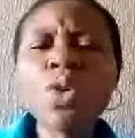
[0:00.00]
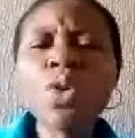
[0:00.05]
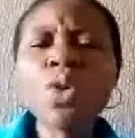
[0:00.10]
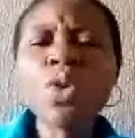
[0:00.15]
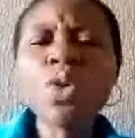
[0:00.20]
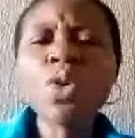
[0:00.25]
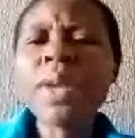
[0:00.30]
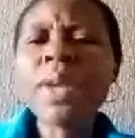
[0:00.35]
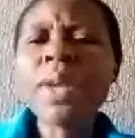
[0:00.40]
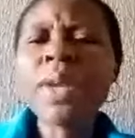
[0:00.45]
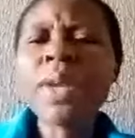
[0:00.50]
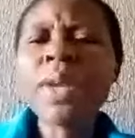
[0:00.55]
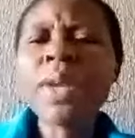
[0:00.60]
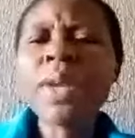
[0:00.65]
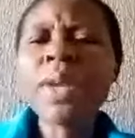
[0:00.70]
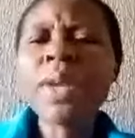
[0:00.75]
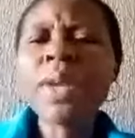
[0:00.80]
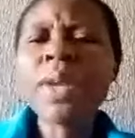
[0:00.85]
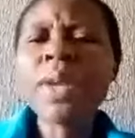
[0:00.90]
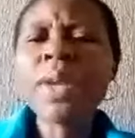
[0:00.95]

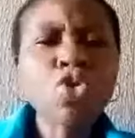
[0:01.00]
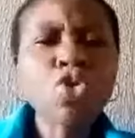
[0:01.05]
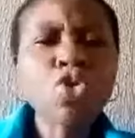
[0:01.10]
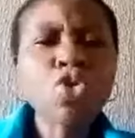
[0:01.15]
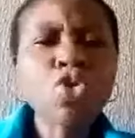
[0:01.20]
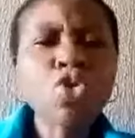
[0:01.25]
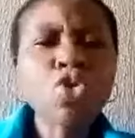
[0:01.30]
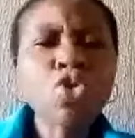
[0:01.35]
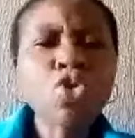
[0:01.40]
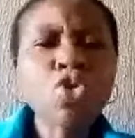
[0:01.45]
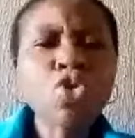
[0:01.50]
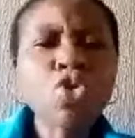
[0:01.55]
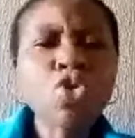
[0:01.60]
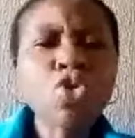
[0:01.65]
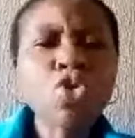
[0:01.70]
[no speech]